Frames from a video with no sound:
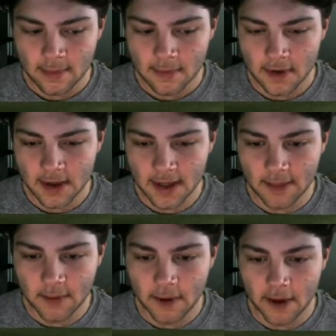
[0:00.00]
Like
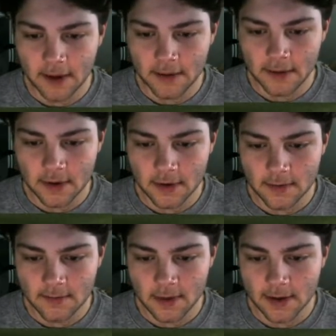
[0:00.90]
that ball, I
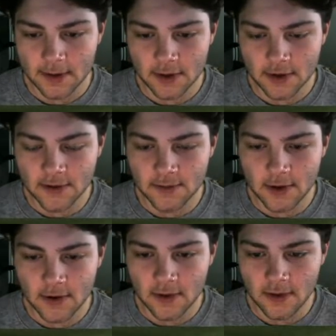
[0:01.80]
probably should have
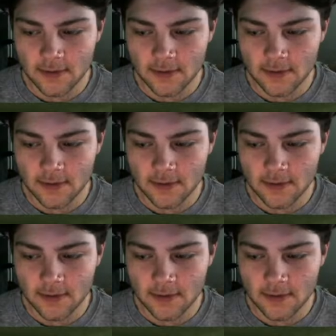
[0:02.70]
smoked.